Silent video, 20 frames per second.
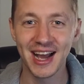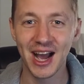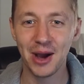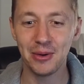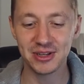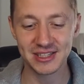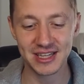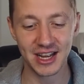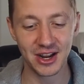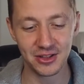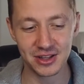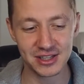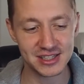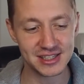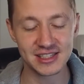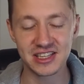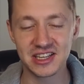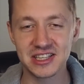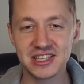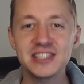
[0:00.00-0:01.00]
I'm going to take it. This
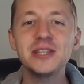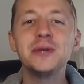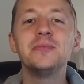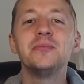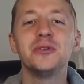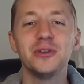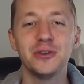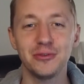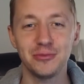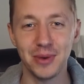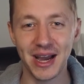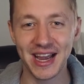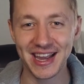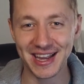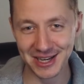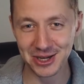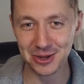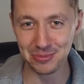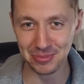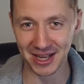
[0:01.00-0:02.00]
is a symbol of my
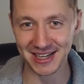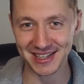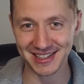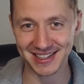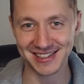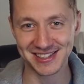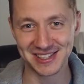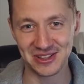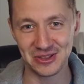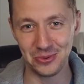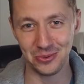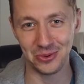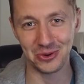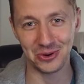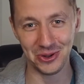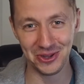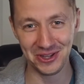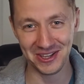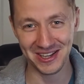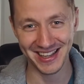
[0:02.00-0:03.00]
independence in the
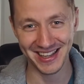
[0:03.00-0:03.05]
world